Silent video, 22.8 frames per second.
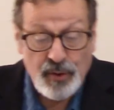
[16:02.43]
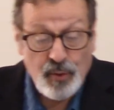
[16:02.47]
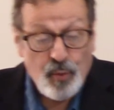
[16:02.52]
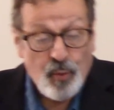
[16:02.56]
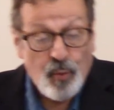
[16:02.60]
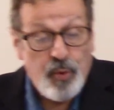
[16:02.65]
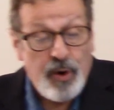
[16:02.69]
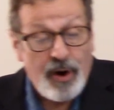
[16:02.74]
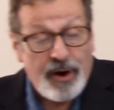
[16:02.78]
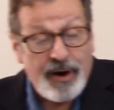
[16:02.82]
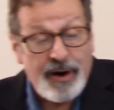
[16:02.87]

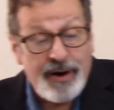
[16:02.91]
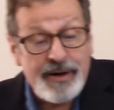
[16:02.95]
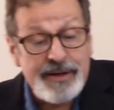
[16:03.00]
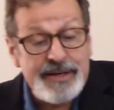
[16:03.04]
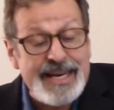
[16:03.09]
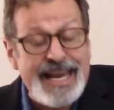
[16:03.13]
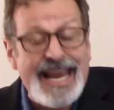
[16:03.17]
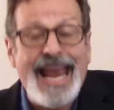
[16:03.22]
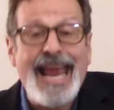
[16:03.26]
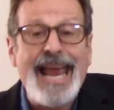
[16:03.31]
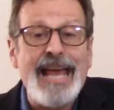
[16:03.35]

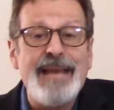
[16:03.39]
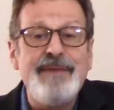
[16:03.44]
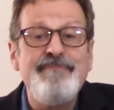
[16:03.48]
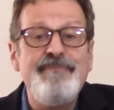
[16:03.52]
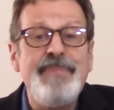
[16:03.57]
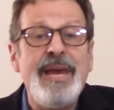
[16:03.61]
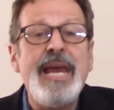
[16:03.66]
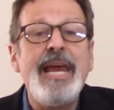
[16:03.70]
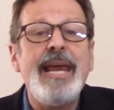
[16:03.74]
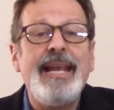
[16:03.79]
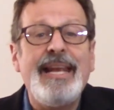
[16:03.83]
Word and
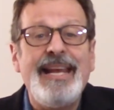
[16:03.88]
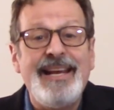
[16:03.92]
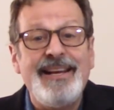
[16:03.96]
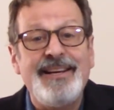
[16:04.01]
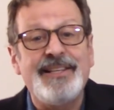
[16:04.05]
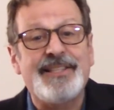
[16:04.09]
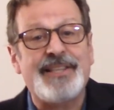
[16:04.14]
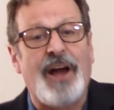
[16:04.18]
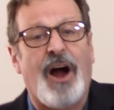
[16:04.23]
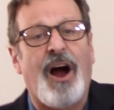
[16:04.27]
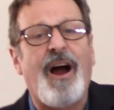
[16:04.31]

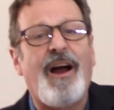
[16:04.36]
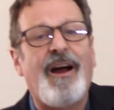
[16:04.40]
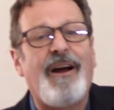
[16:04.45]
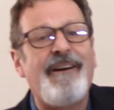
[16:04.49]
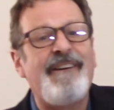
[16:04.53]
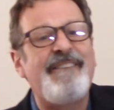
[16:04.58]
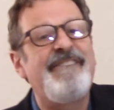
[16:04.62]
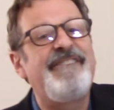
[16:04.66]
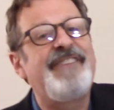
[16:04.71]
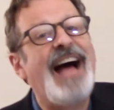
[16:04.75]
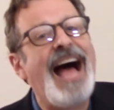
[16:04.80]
meetings
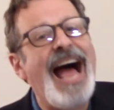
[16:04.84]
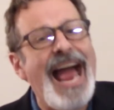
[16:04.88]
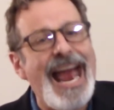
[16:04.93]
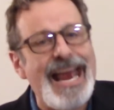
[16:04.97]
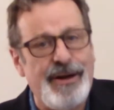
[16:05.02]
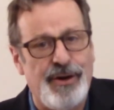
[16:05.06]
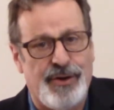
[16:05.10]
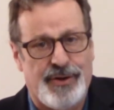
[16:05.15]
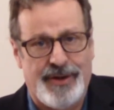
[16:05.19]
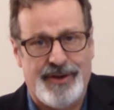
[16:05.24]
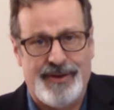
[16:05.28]
are
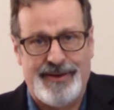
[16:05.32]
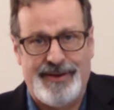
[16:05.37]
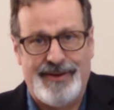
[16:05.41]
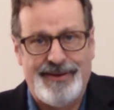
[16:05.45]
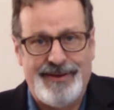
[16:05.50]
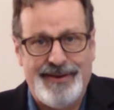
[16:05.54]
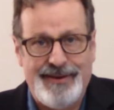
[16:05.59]
vital